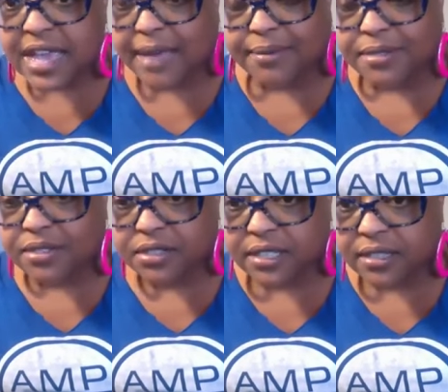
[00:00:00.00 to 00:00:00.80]

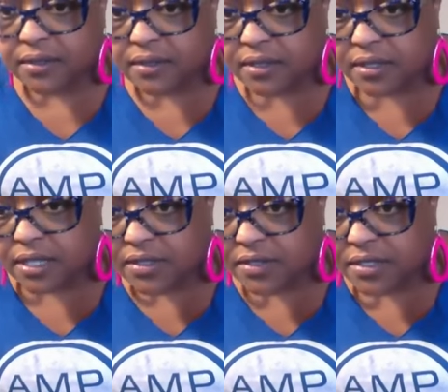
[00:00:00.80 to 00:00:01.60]
Absolutely.
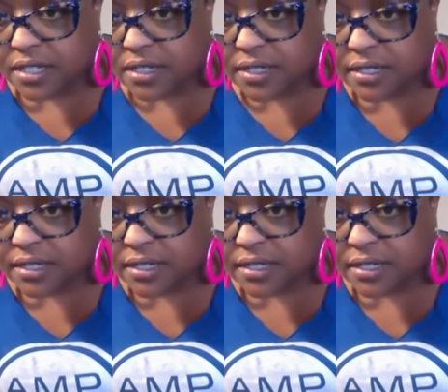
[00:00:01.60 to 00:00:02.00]
Thanks for sharing that